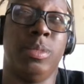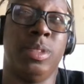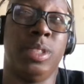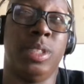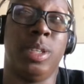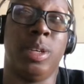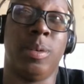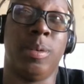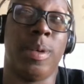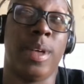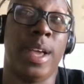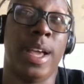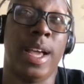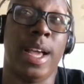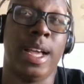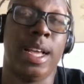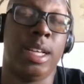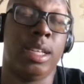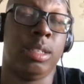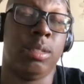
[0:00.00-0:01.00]

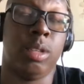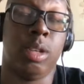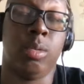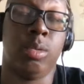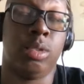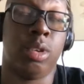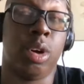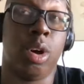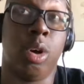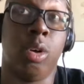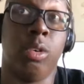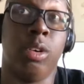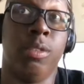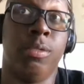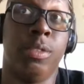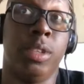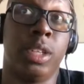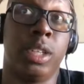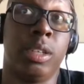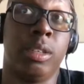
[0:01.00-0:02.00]
it was
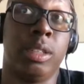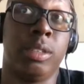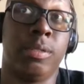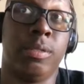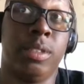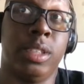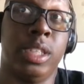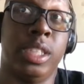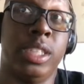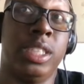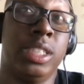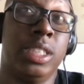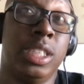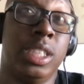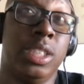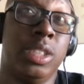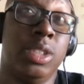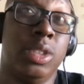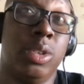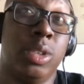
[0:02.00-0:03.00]
horrific the floods in
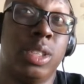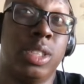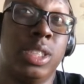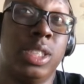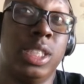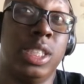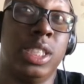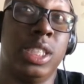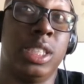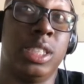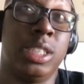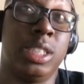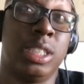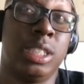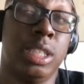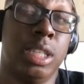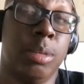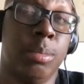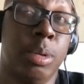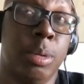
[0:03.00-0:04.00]
New York City,
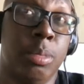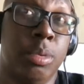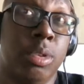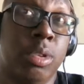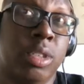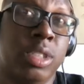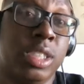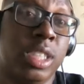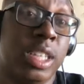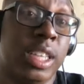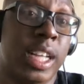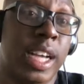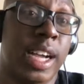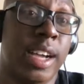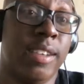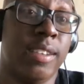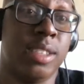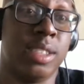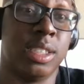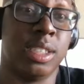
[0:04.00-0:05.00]
and people lost their
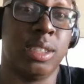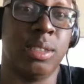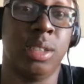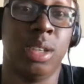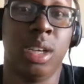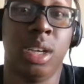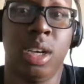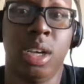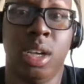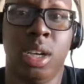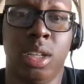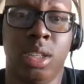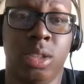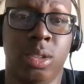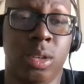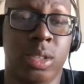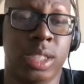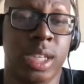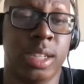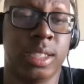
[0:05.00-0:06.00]
lives. So
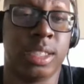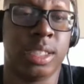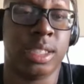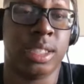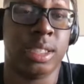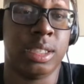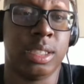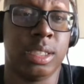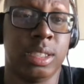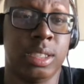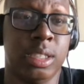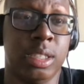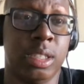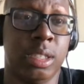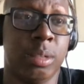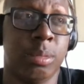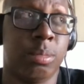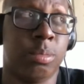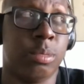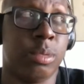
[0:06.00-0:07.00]
thoughts out to
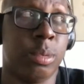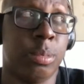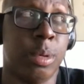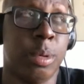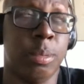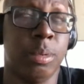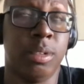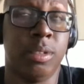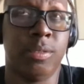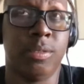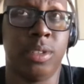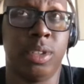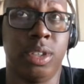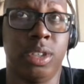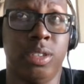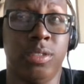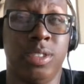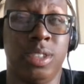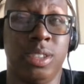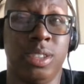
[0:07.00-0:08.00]
the people
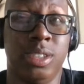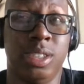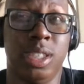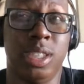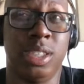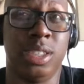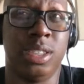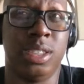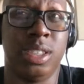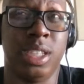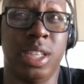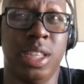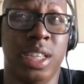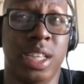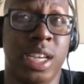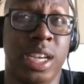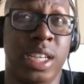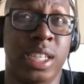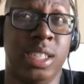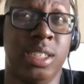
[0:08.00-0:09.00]
involved and
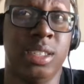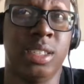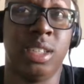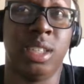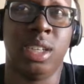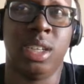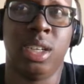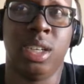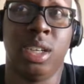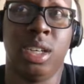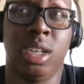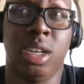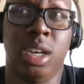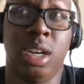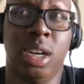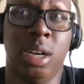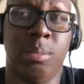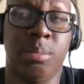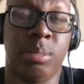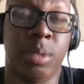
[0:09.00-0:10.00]
that, and
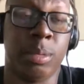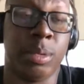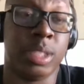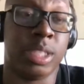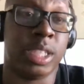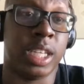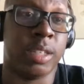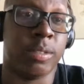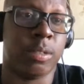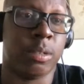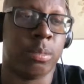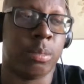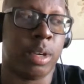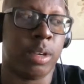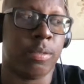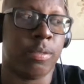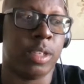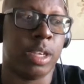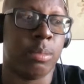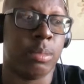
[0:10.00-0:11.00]
I'm just thankful
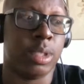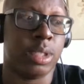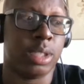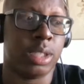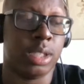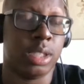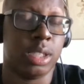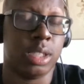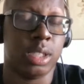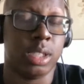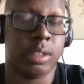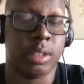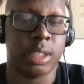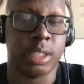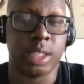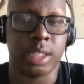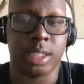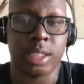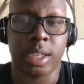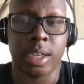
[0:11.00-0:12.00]
my family's good and
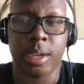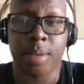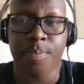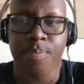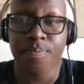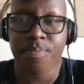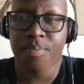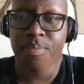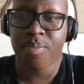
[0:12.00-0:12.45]
everything like that.